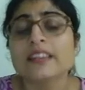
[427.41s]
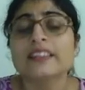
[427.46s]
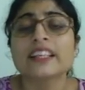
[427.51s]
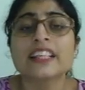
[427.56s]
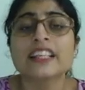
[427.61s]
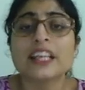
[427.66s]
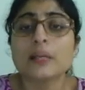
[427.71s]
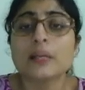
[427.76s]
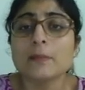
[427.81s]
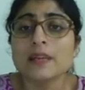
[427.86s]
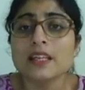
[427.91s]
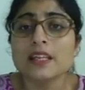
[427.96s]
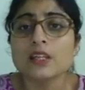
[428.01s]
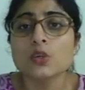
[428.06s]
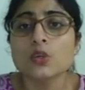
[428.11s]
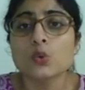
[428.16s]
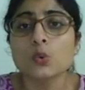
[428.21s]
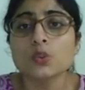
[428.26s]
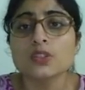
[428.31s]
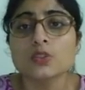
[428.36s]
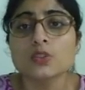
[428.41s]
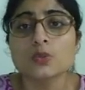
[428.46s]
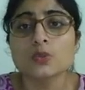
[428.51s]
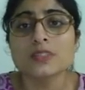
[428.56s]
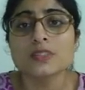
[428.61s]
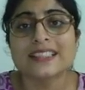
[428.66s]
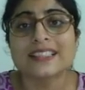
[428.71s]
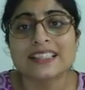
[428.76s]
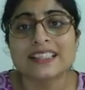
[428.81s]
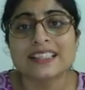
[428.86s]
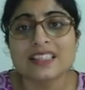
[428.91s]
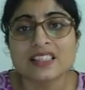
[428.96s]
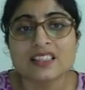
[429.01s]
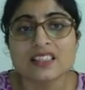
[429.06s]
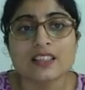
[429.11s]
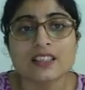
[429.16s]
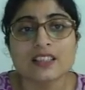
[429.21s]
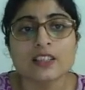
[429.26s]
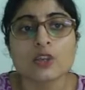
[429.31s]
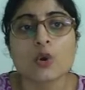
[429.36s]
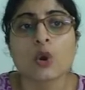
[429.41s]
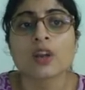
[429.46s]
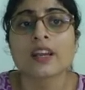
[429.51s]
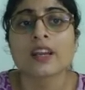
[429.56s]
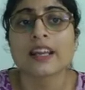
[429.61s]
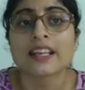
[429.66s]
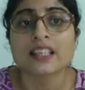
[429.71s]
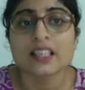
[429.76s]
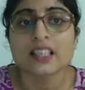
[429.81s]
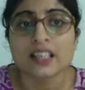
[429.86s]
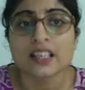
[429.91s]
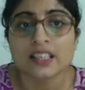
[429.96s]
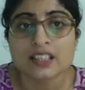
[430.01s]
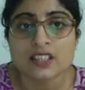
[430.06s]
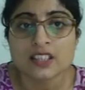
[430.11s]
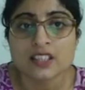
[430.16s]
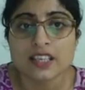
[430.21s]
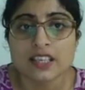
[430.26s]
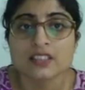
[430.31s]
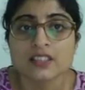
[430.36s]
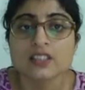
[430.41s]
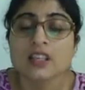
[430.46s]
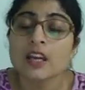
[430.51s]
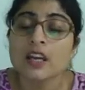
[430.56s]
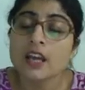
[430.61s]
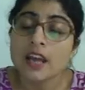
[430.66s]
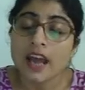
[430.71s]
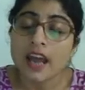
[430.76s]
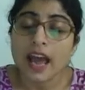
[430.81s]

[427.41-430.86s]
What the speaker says: that can be used to censor the online content.